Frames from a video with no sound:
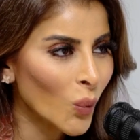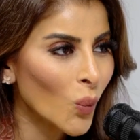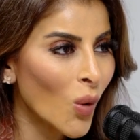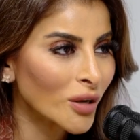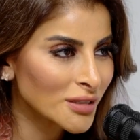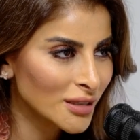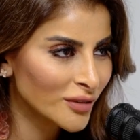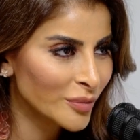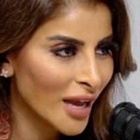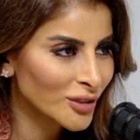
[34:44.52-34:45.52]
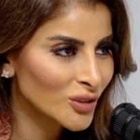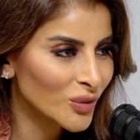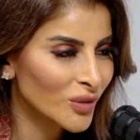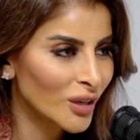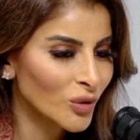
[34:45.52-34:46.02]
want to give back
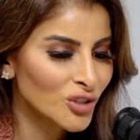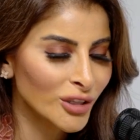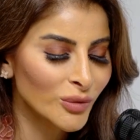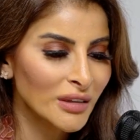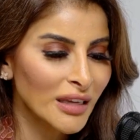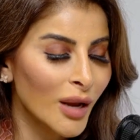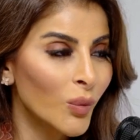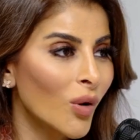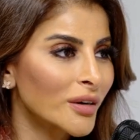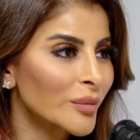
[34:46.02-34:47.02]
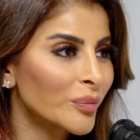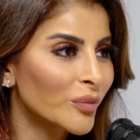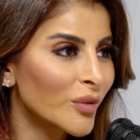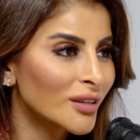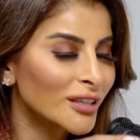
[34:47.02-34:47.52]
to. They're genuinely, I want
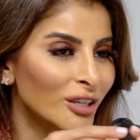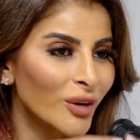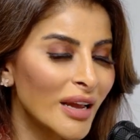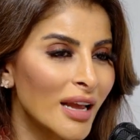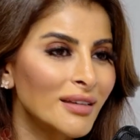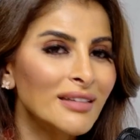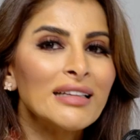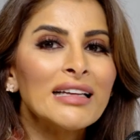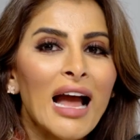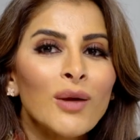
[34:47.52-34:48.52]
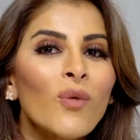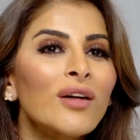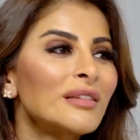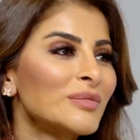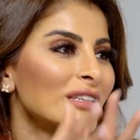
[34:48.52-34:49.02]
to, I
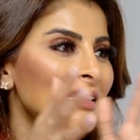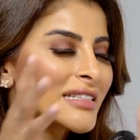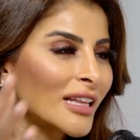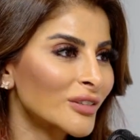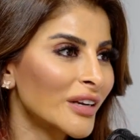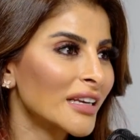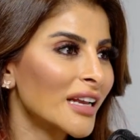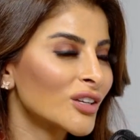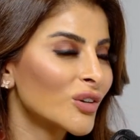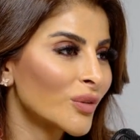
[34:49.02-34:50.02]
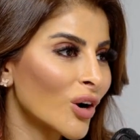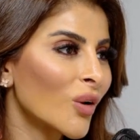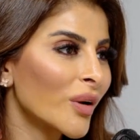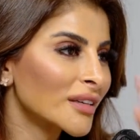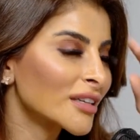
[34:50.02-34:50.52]
want them to accelerate and
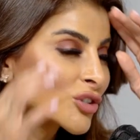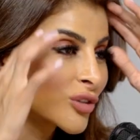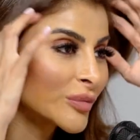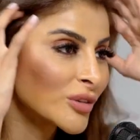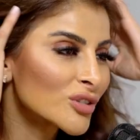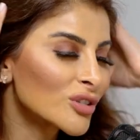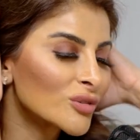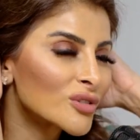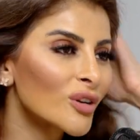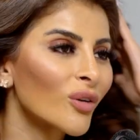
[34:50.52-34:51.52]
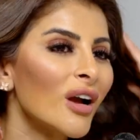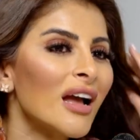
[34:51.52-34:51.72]
grow and contribute to. So